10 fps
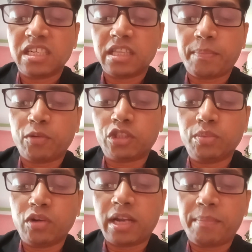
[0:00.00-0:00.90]
the
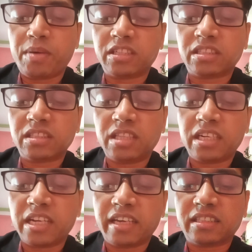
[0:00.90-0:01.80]
possible numbers
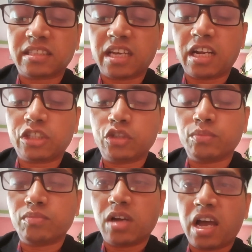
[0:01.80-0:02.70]
that x can
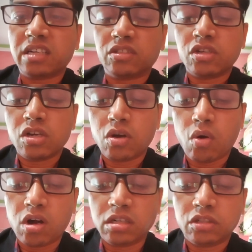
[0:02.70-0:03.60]
assume are
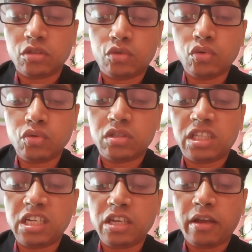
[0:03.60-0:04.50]
1, 2,
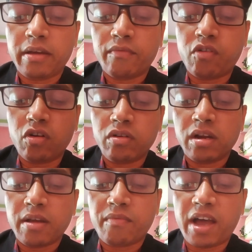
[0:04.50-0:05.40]
3, 4,
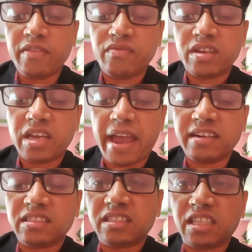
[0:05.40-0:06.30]
5,
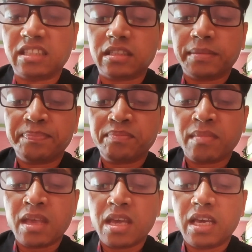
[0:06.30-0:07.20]
and 6,
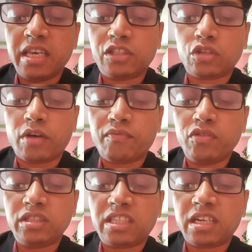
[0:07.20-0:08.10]
each of
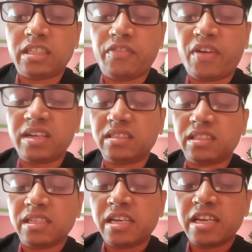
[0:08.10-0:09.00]
which are different.
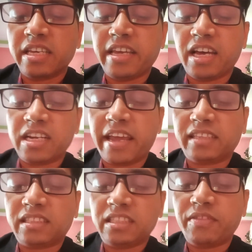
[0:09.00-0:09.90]
Here
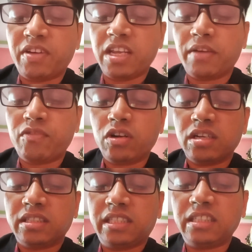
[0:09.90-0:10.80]
x is a variable
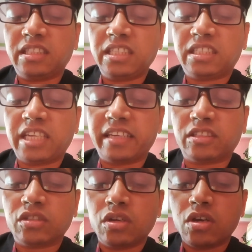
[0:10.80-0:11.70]
since it takes
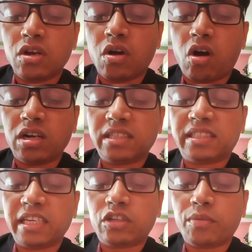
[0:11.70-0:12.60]
on a
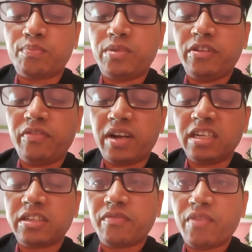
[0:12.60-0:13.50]
set of
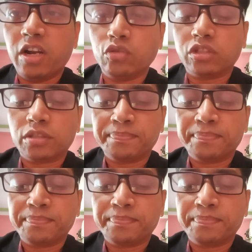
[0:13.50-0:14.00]
different values.